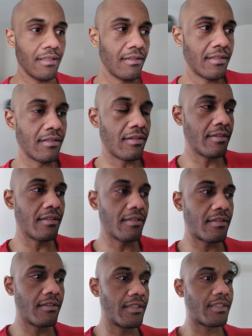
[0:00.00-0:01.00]
on on the
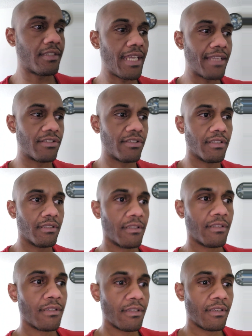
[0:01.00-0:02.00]
on the stanchion,
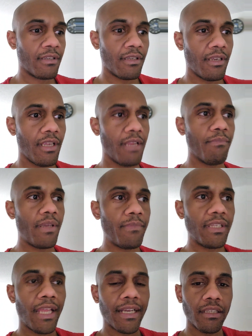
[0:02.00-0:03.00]
and
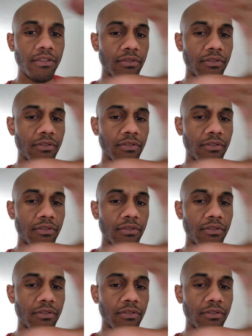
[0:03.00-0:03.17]
maybe like a